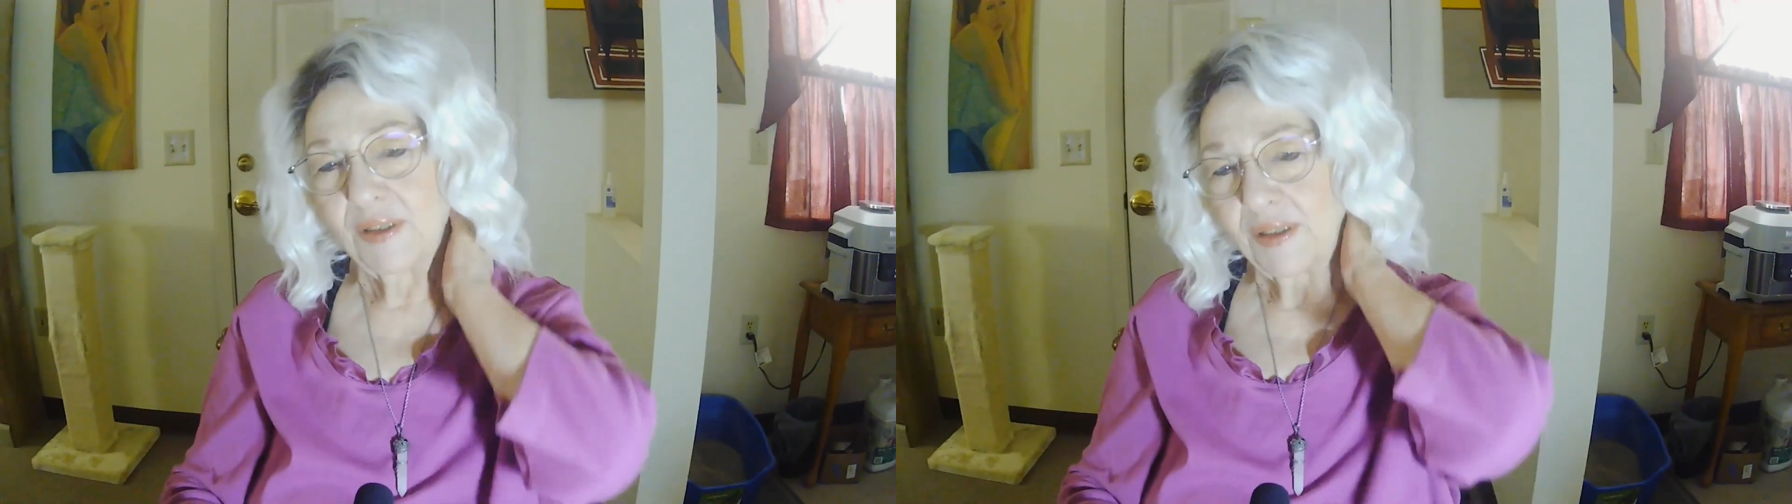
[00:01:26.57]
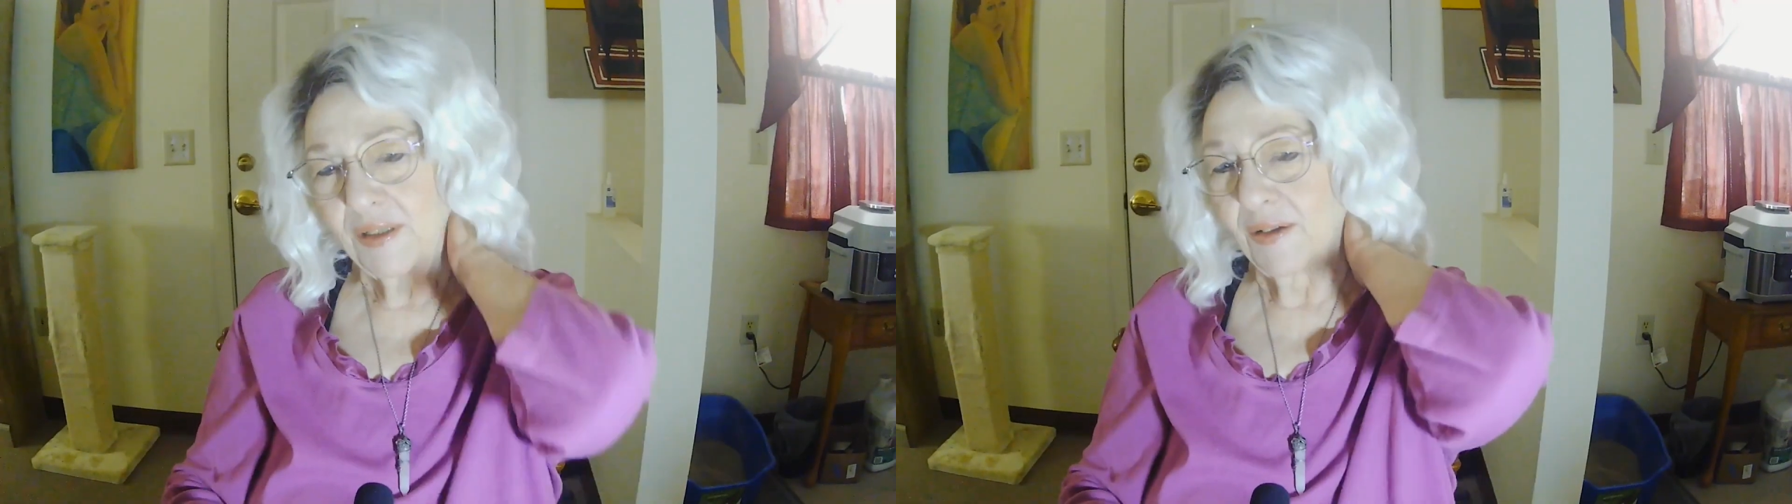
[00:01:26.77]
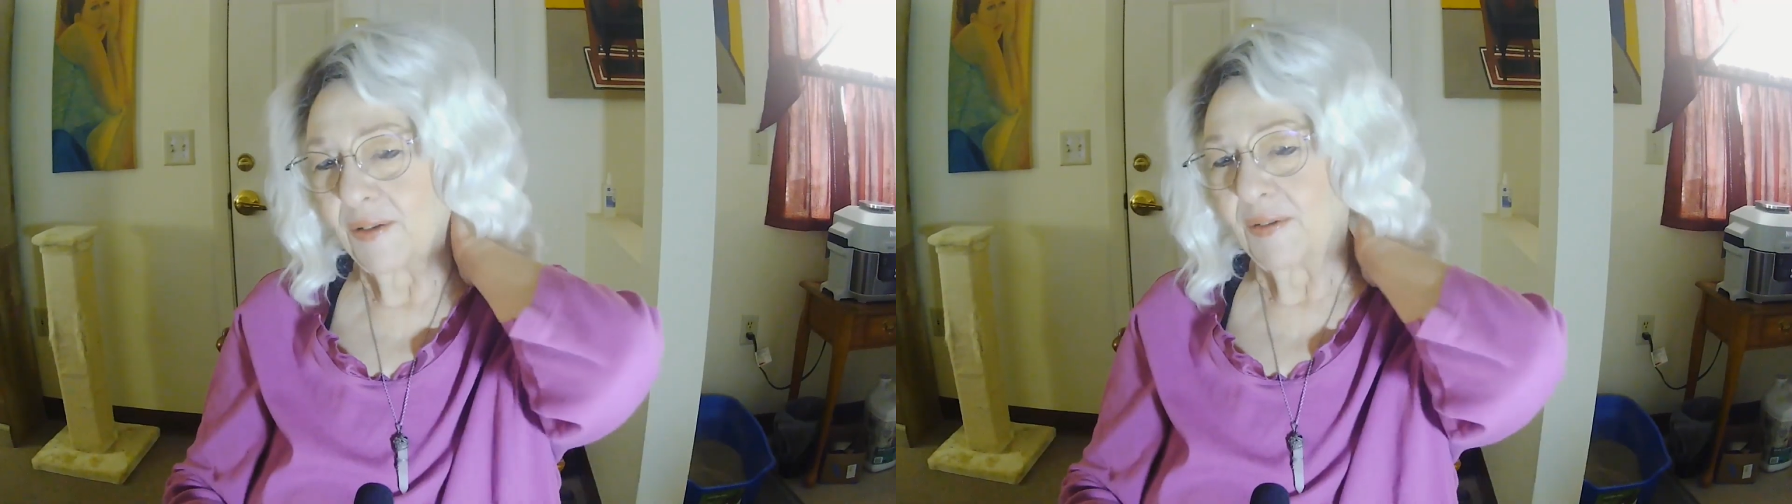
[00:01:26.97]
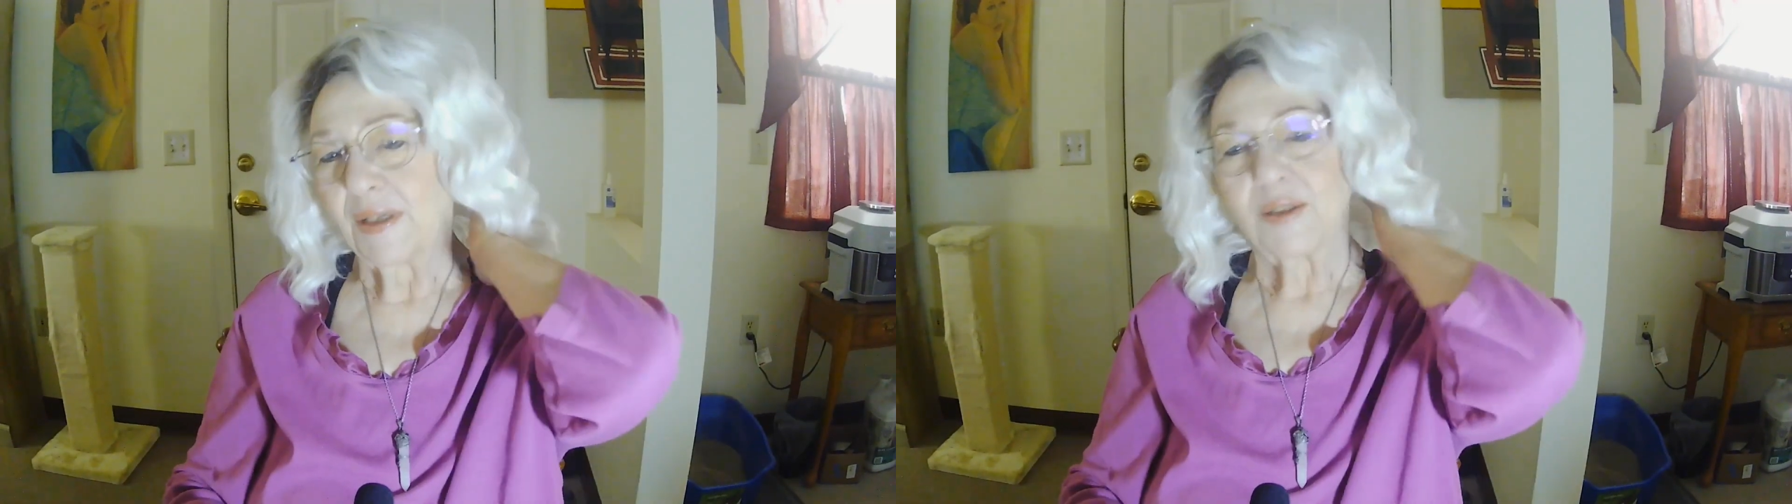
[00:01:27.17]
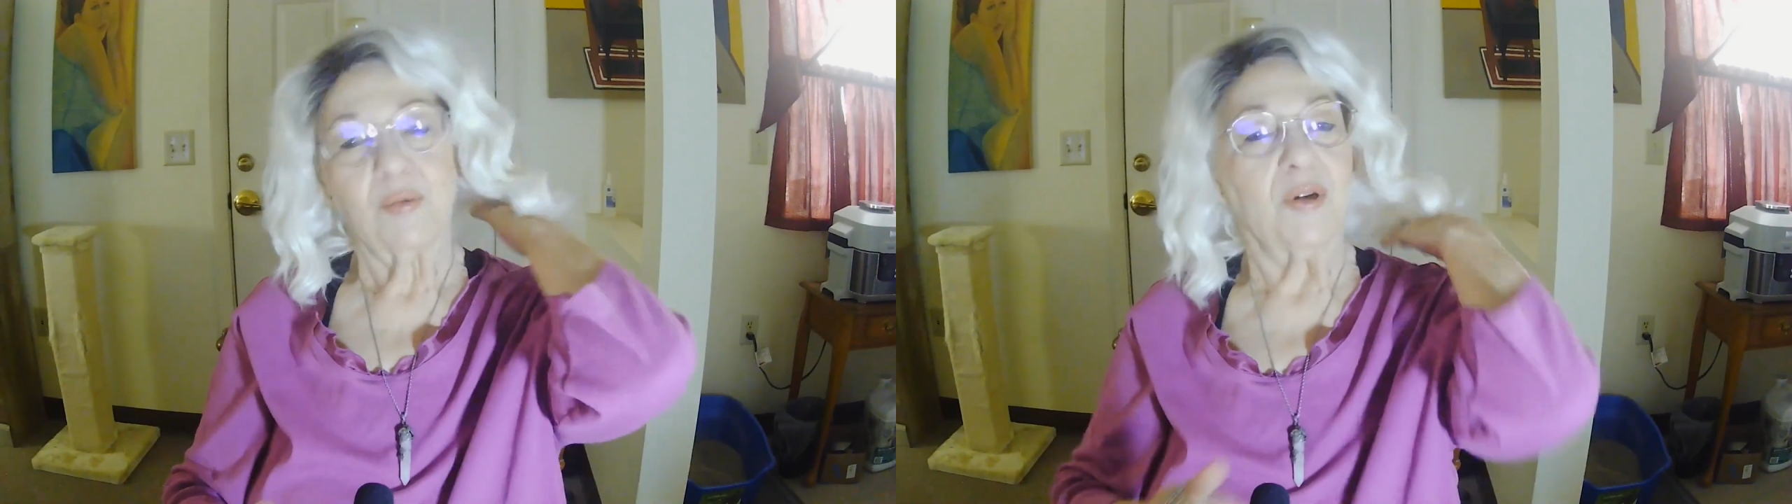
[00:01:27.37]
so
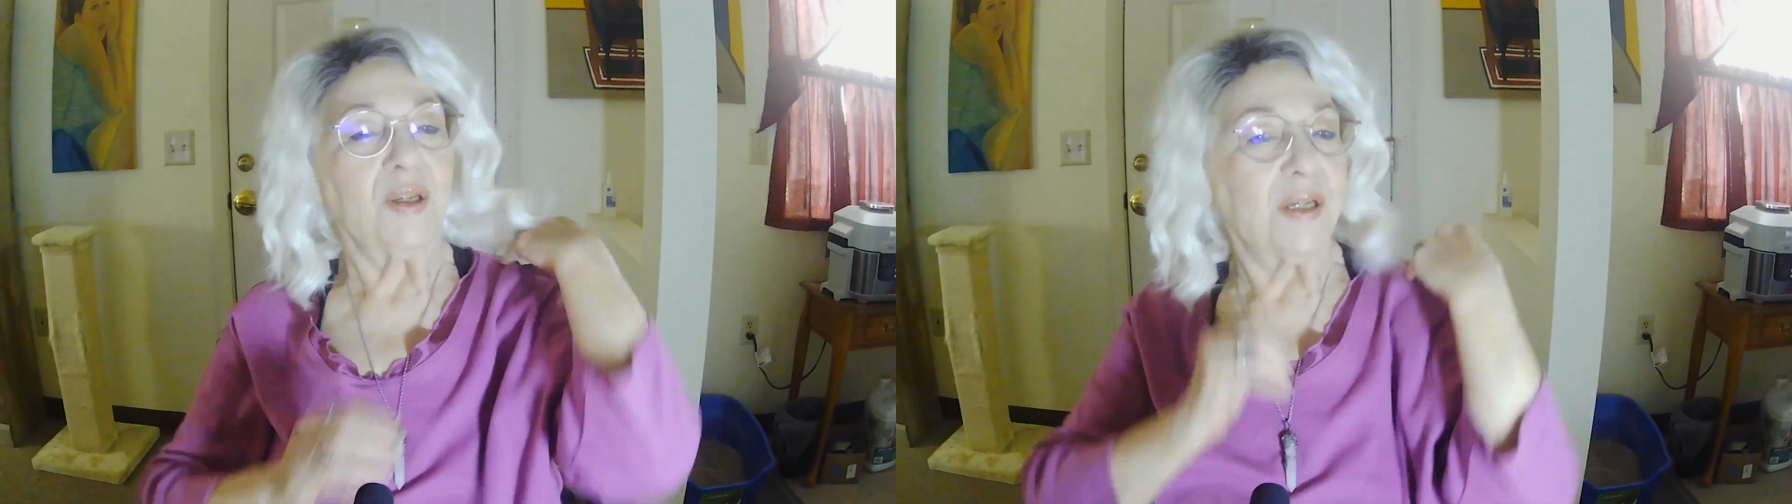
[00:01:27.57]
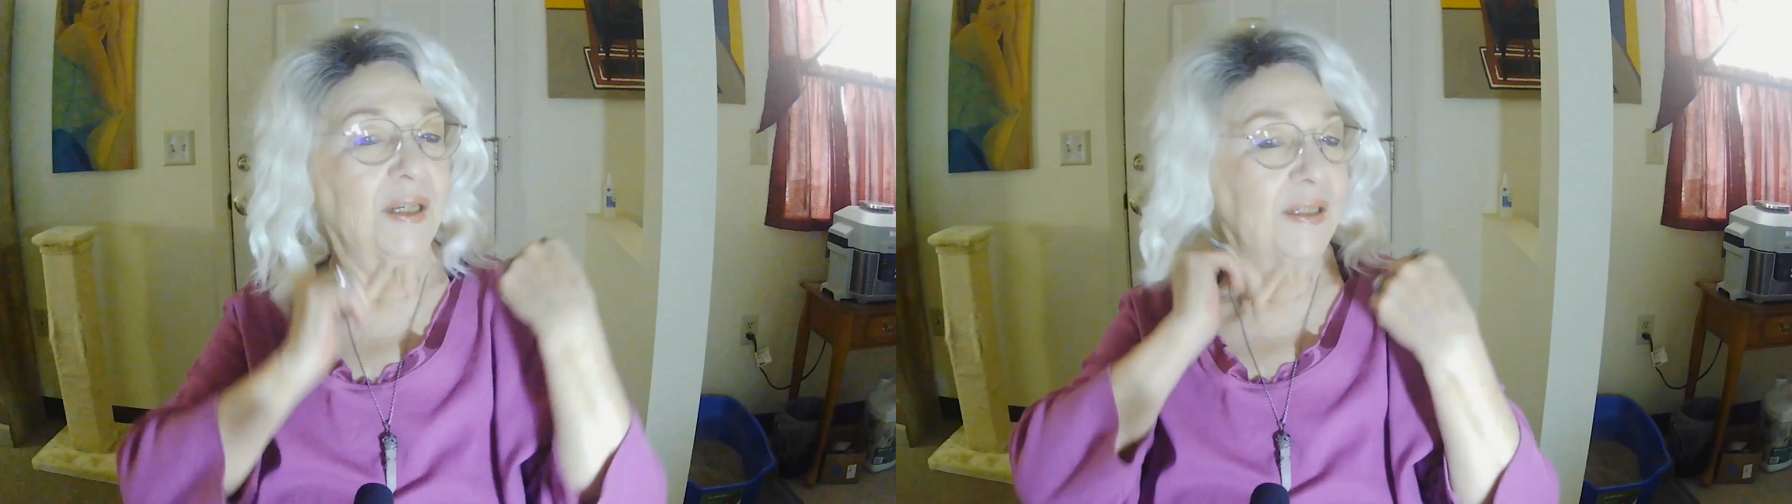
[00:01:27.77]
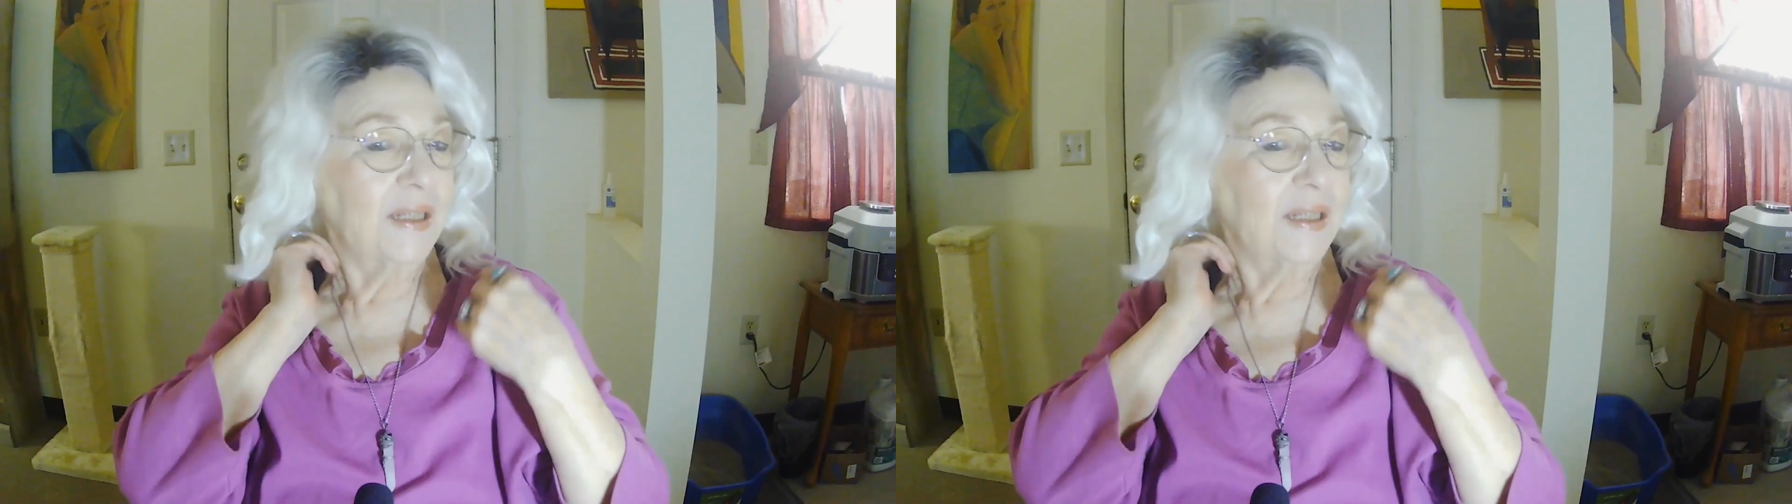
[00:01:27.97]
that's why you got